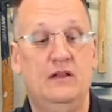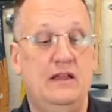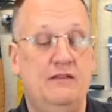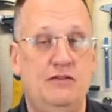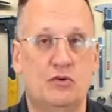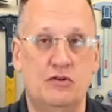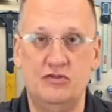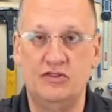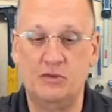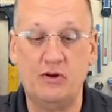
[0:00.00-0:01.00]
If you are
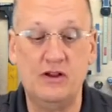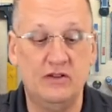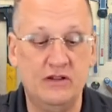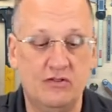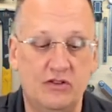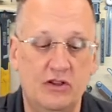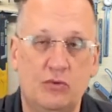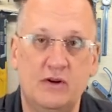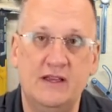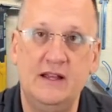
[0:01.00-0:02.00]
using the brake cleaner, you'd
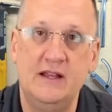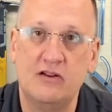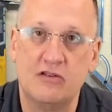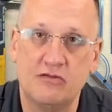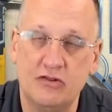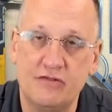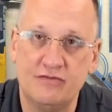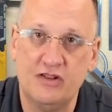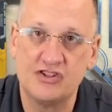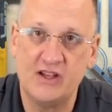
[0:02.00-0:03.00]
want to get in here and really
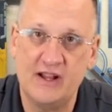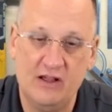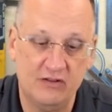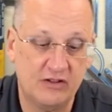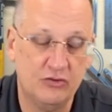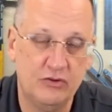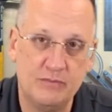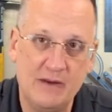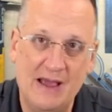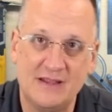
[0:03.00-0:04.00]
flush that out, including
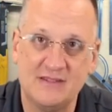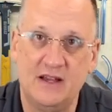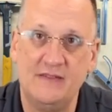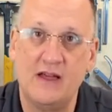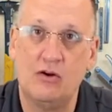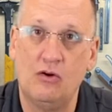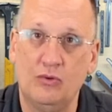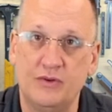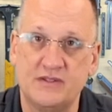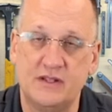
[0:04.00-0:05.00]
back inside that
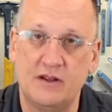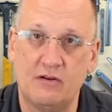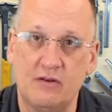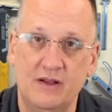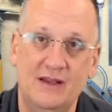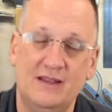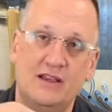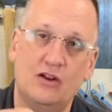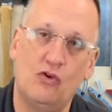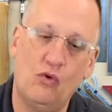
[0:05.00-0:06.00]
hole that's in there, to
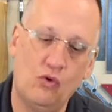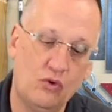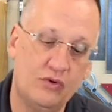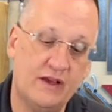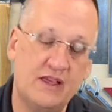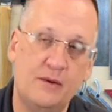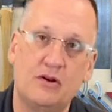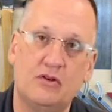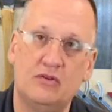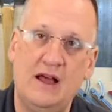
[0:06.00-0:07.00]
get all that
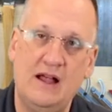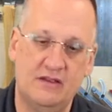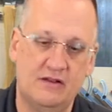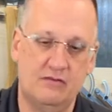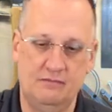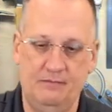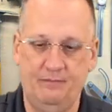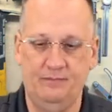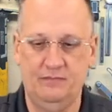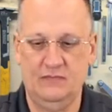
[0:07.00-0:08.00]
chemical out of there.
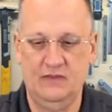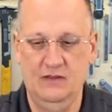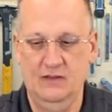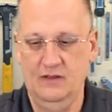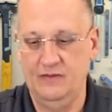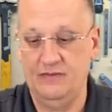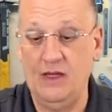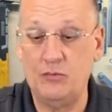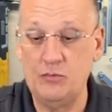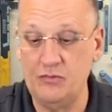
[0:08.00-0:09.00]
Then
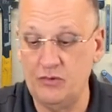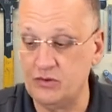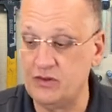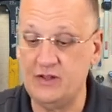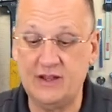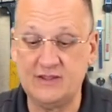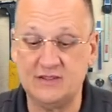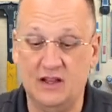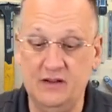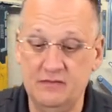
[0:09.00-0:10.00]
we'll move on to the next
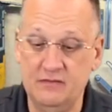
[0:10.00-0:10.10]
side.